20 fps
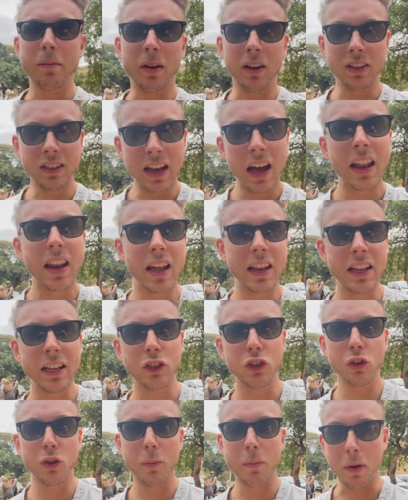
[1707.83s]
Manyara
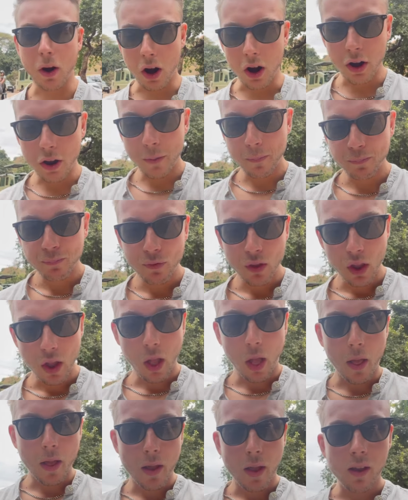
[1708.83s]
National Park. Lake
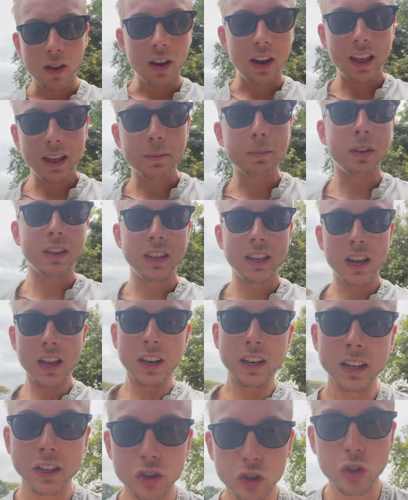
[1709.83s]
Manyara. Lake
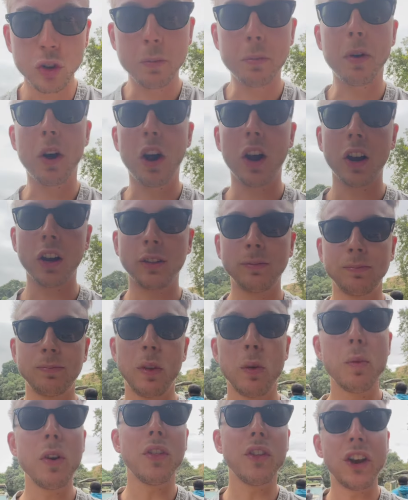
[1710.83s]
Manyara National Park
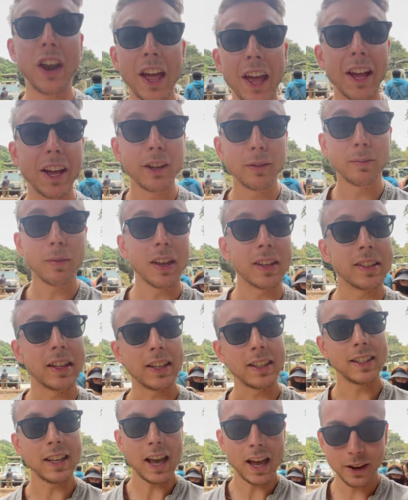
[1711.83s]
with a lake, as I
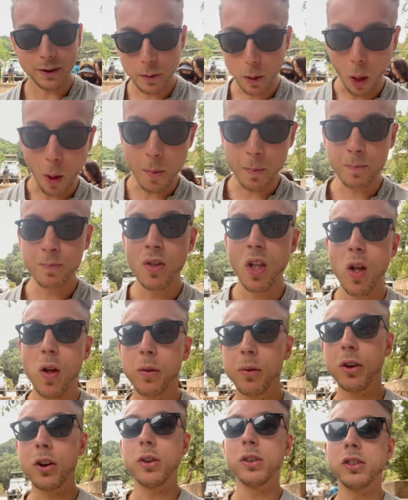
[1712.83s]
said.
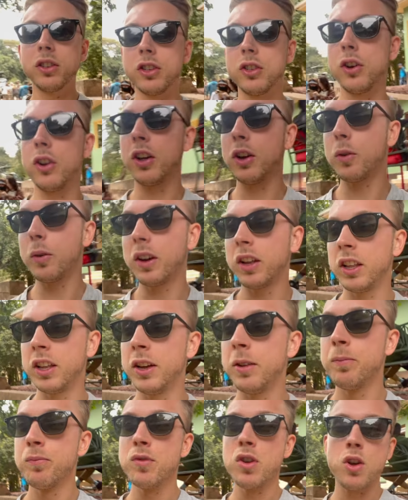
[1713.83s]
We're going to the toilet quickly.
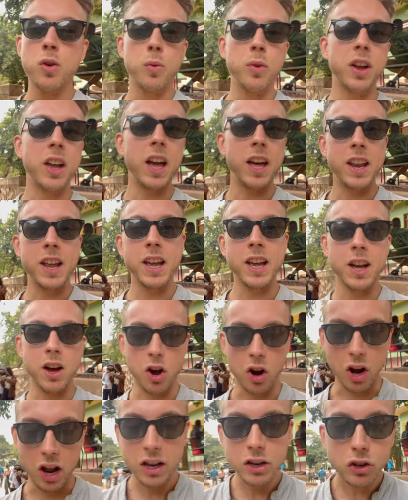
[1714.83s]
We're getting
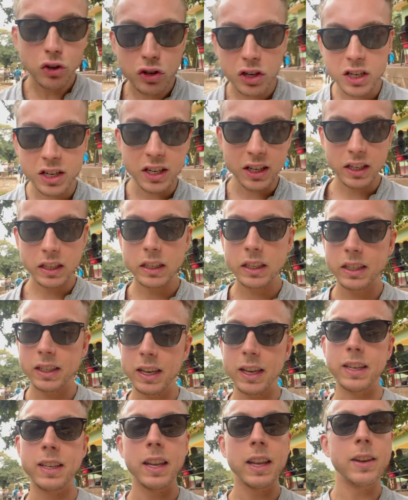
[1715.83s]
our entry tickets,
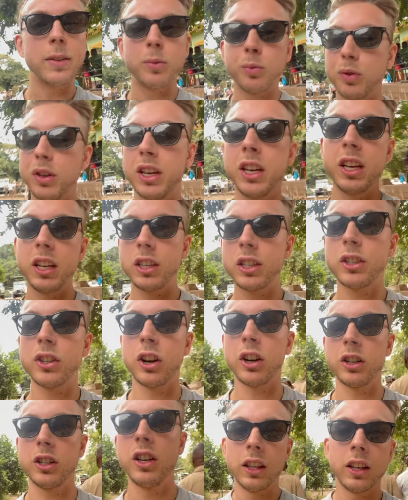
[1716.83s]
and then we
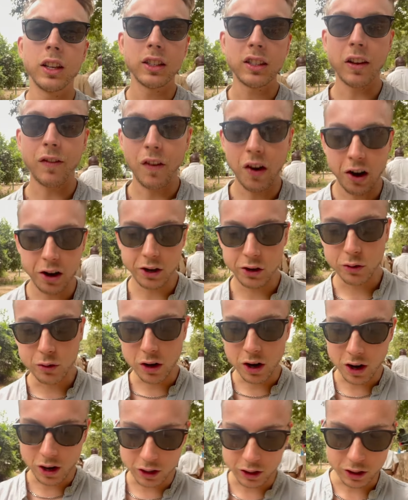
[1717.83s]
start the safari tour
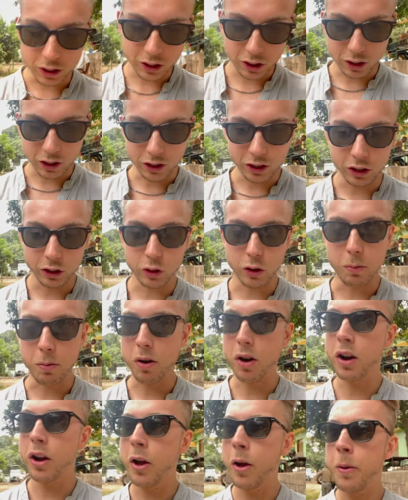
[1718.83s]
here in this uh, national
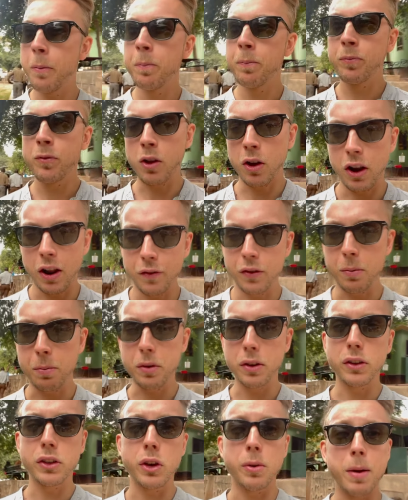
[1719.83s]
park. But I have to
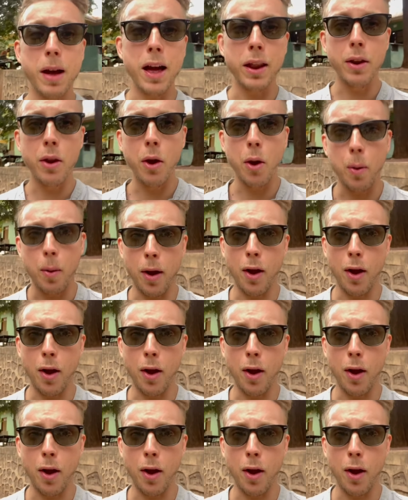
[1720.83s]
pee so bad. Oh my